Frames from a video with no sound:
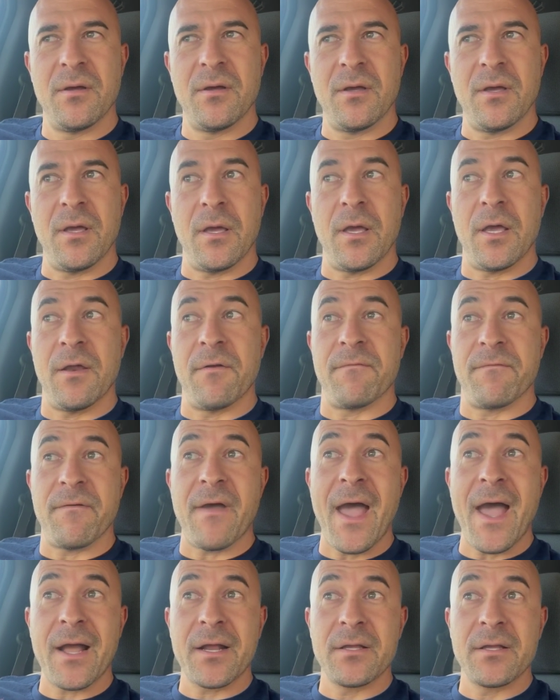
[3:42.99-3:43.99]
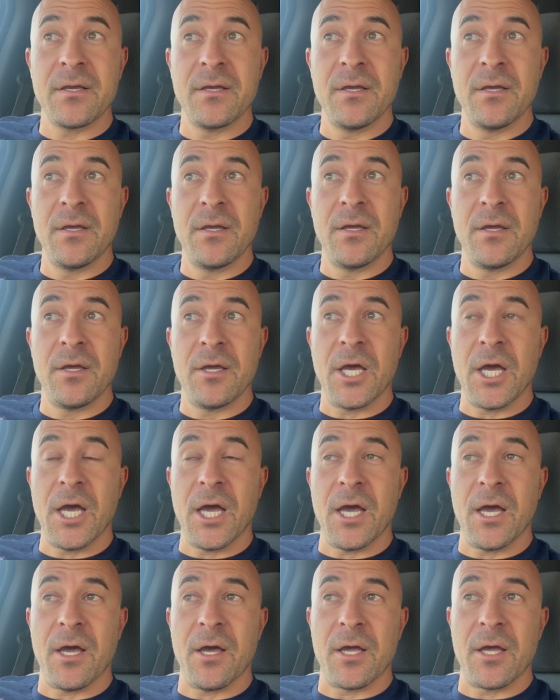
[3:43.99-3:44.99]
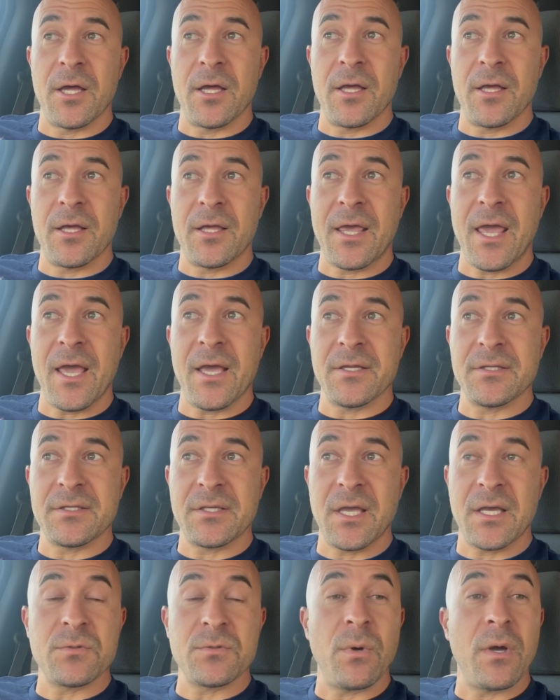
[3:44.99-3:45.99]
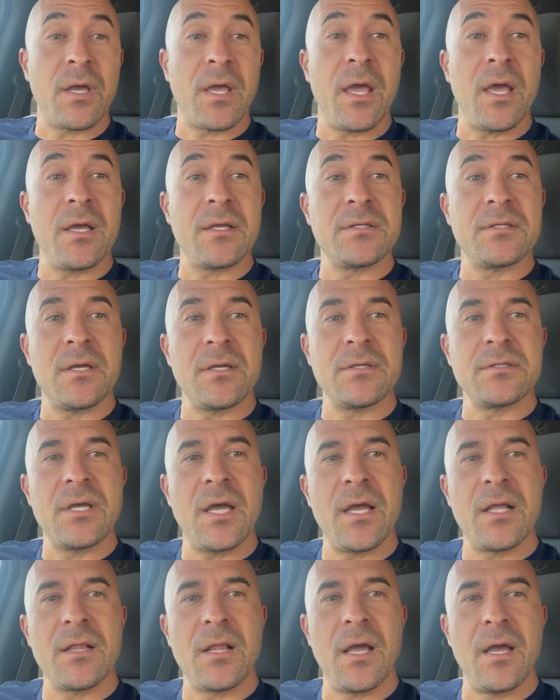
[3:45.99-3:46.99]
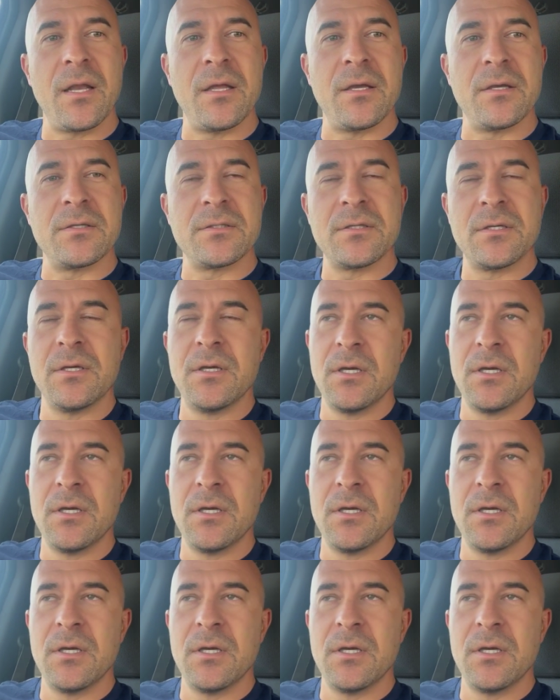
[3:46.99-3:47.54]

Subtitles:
In fact, guess what KSL's headline is?